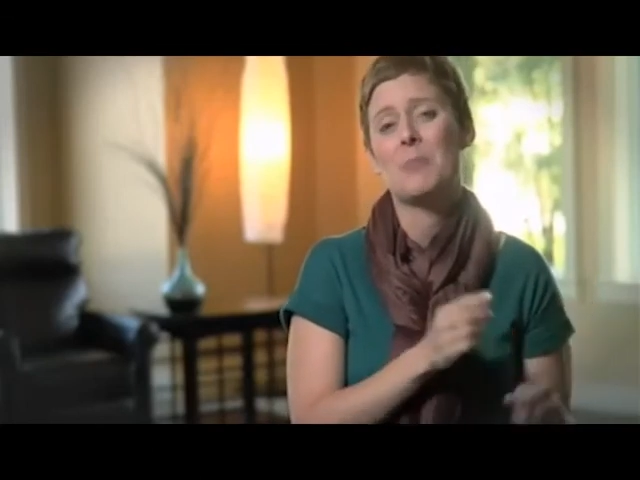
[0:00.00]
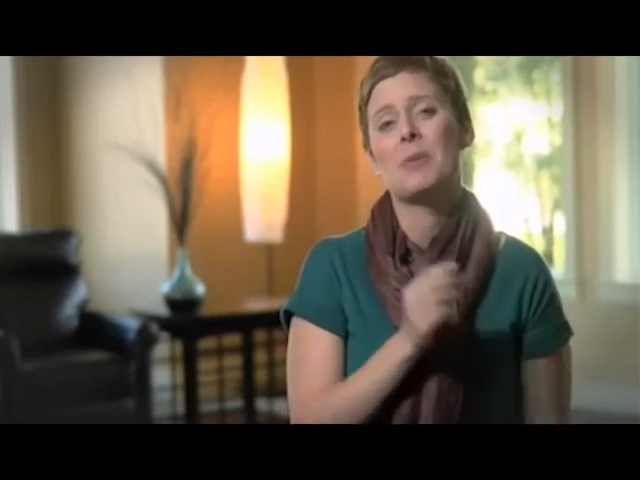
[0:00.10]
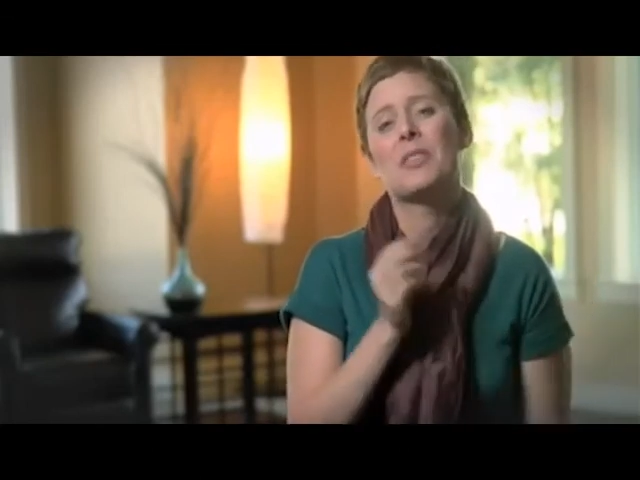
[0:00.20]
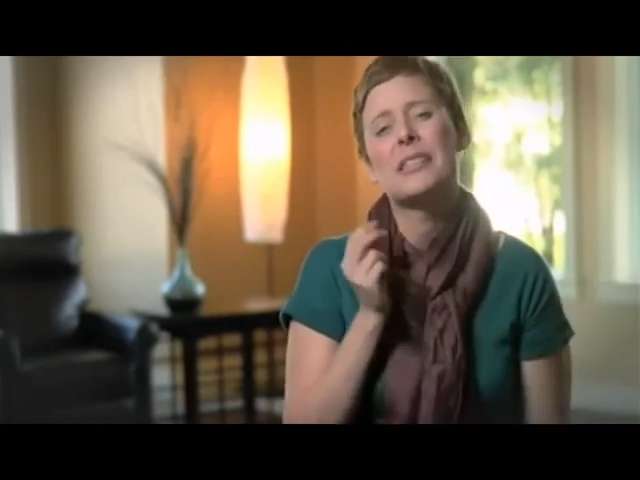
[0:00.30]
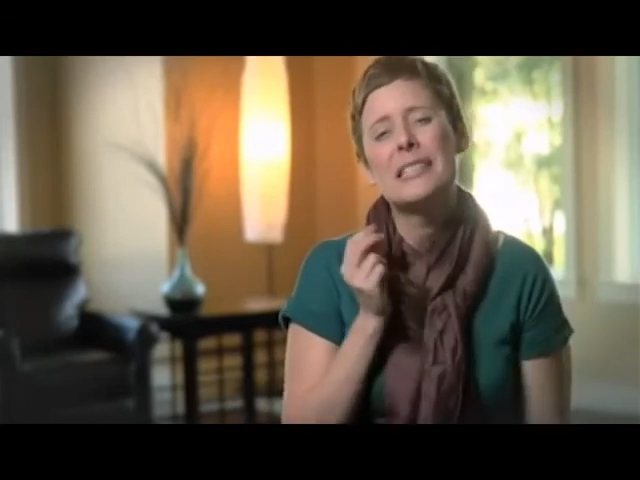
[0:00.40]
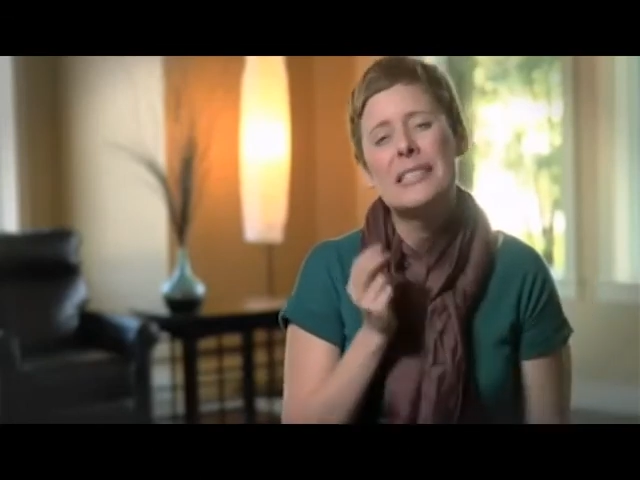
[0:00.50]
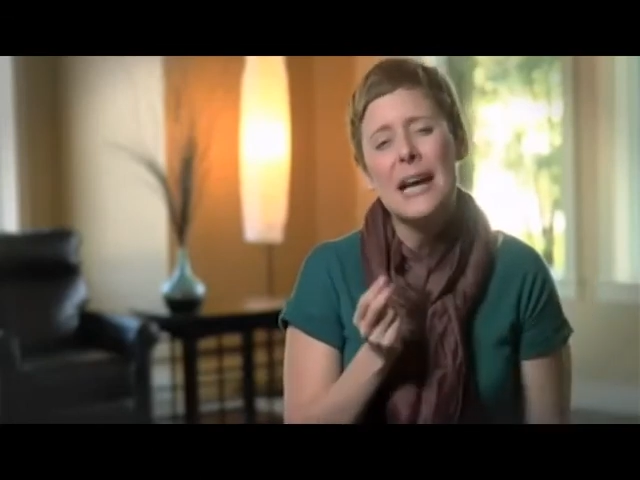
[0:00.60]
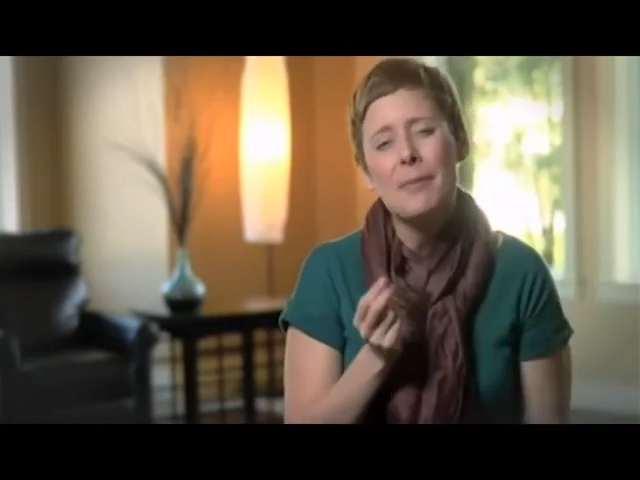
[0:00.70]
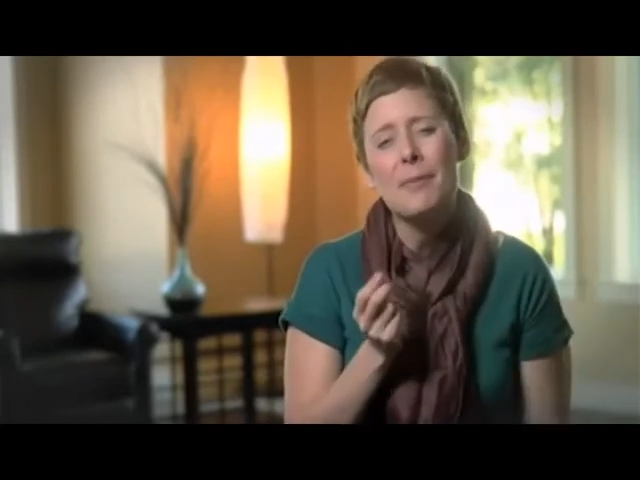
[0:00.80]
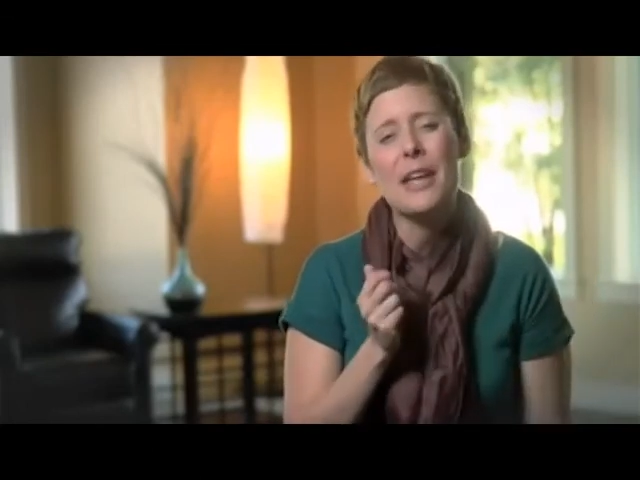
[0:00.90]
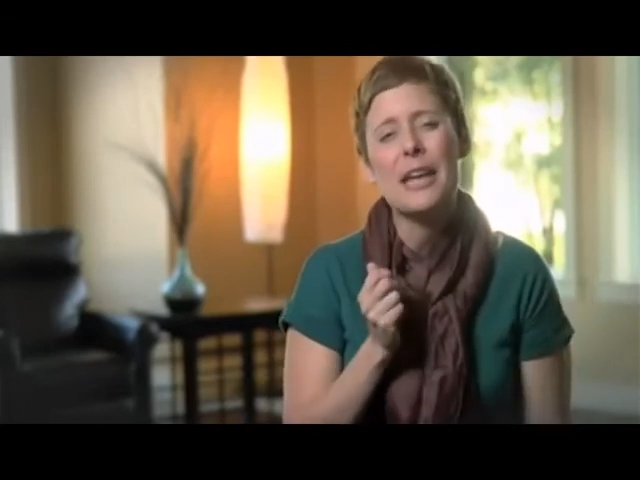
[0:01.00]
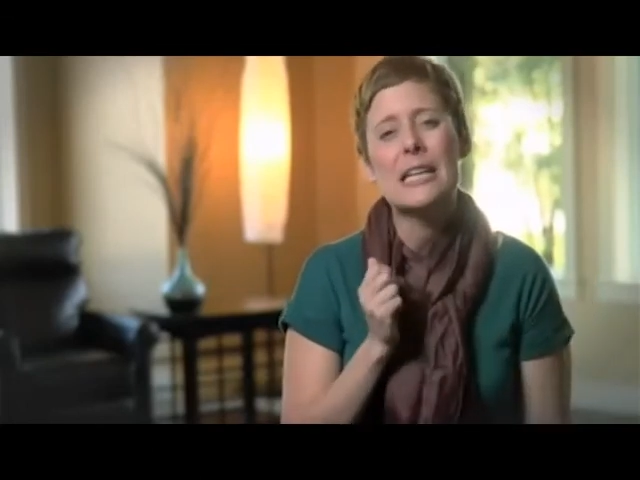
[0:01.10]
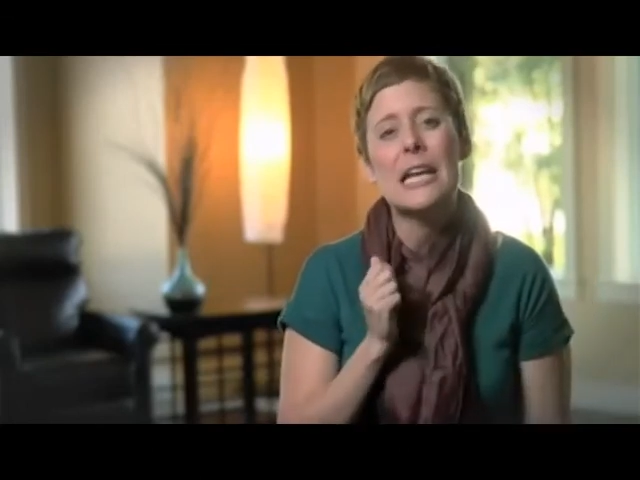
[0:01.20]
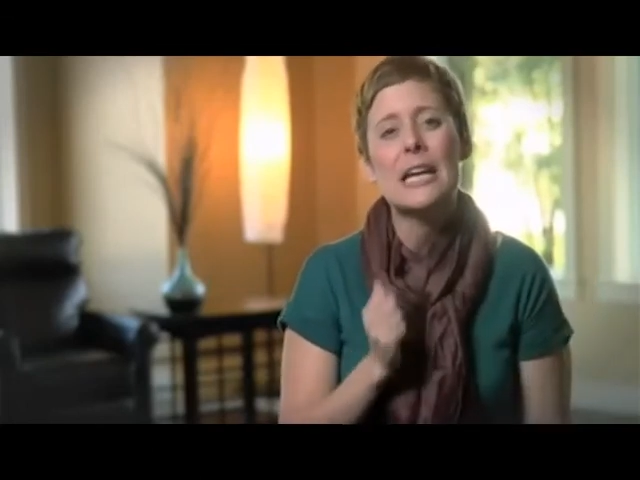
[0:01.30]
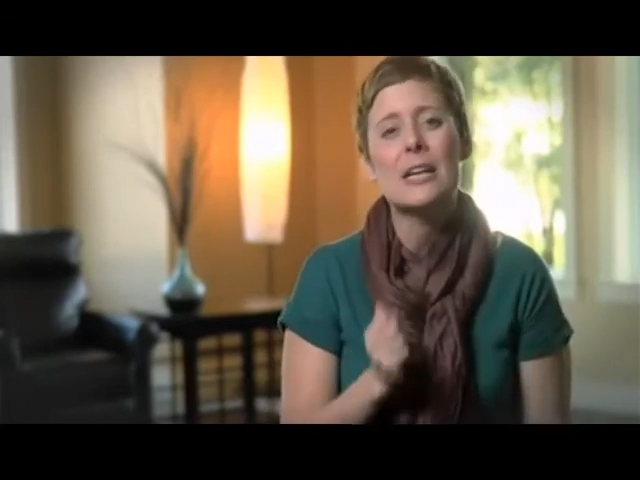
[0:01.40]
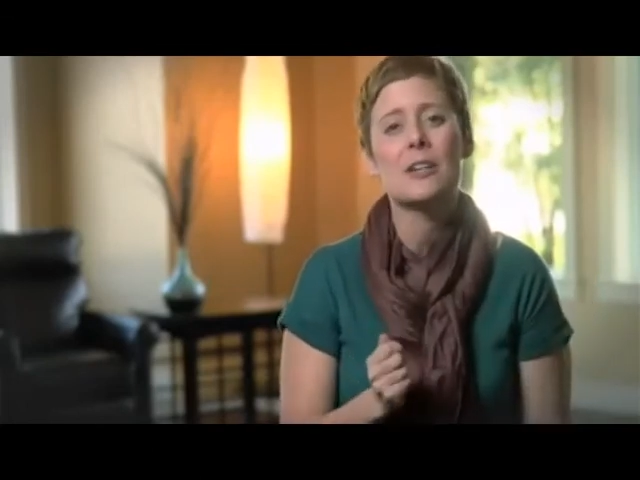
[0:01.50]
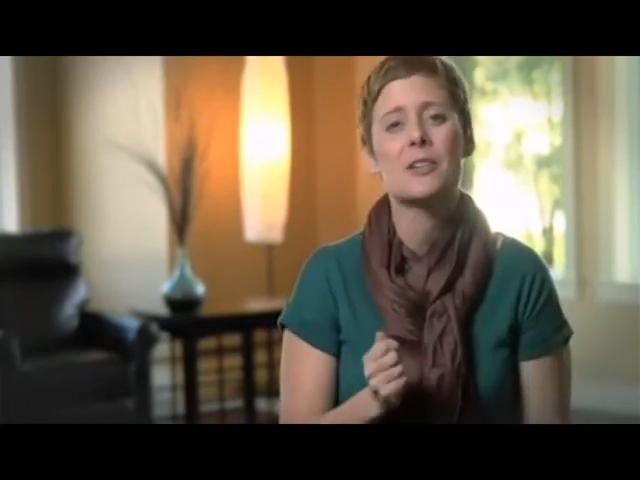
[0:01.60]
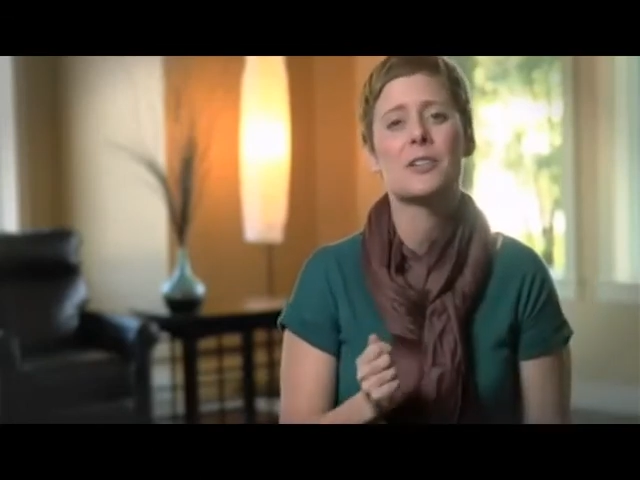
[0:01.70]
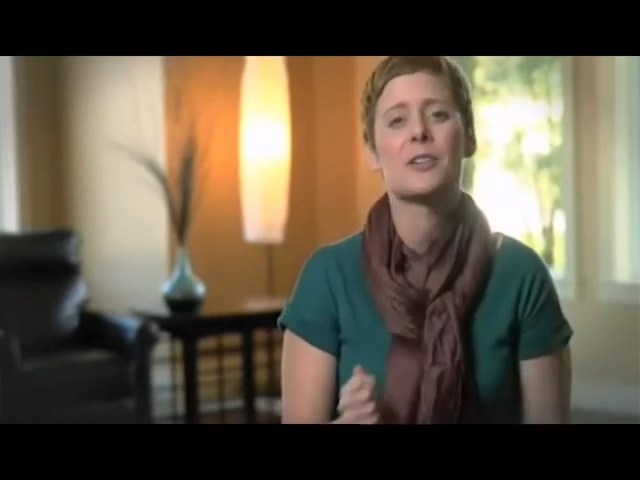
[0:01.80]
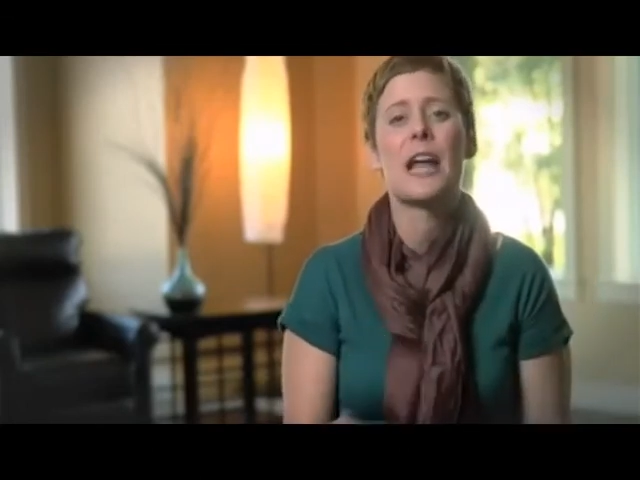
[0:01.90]
but the depth and
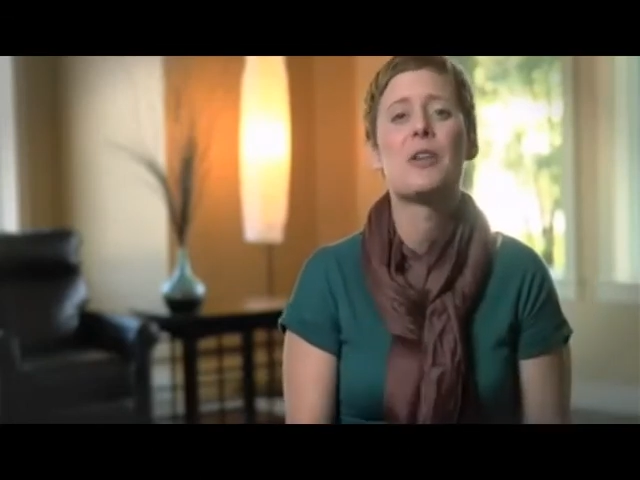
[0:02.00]
character